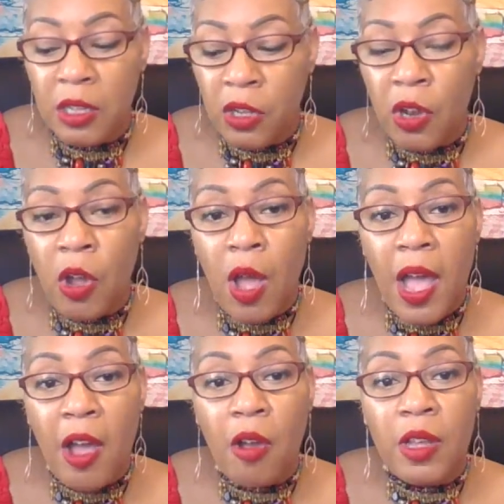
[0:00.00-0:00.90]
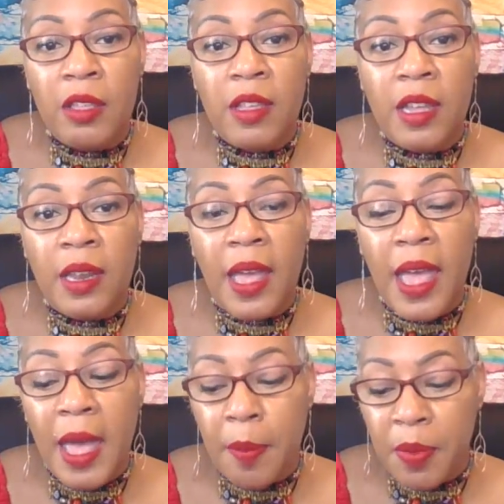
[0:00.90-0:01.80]
You know, how is it going to
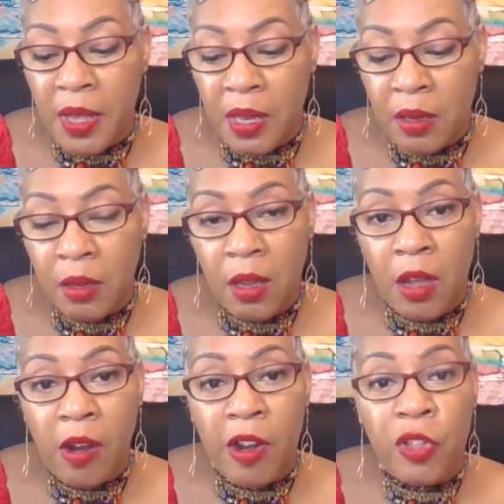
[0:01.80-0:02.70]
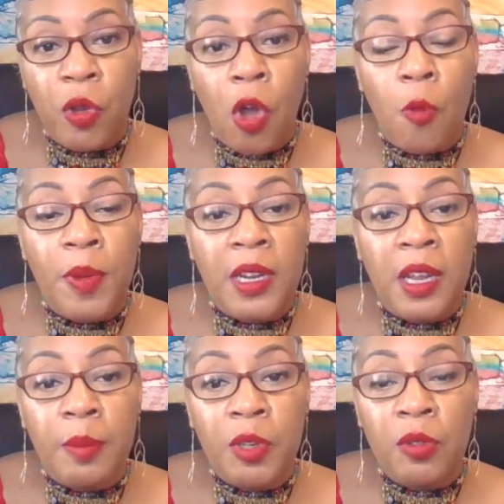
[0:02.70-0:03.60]
happen? Are you
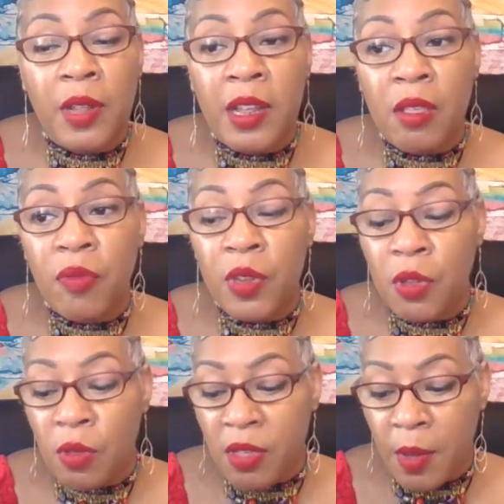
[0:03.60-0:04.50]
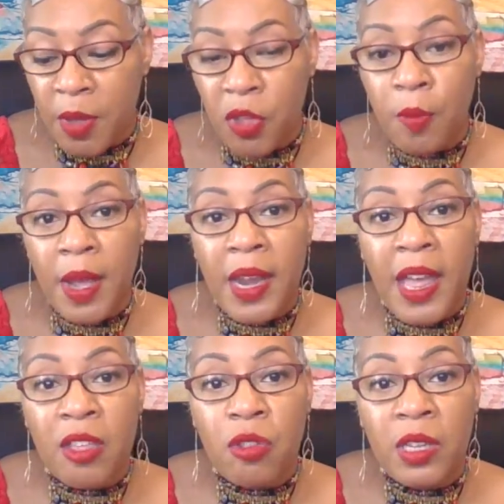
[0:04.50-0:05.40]
opening up new things for you? Some of you might
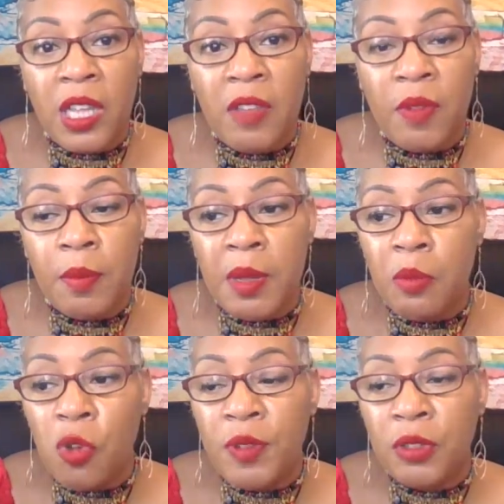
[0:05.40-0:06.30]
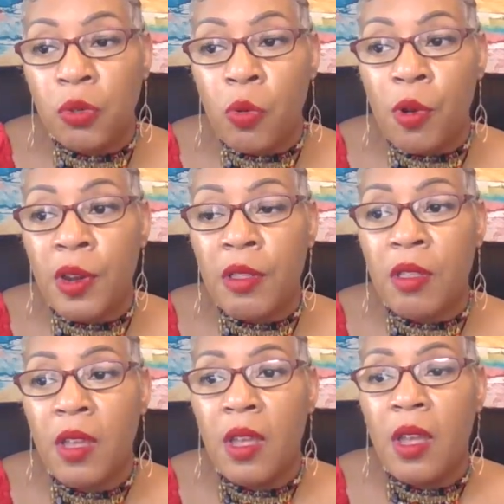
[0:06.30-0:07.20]
actually even be moving towards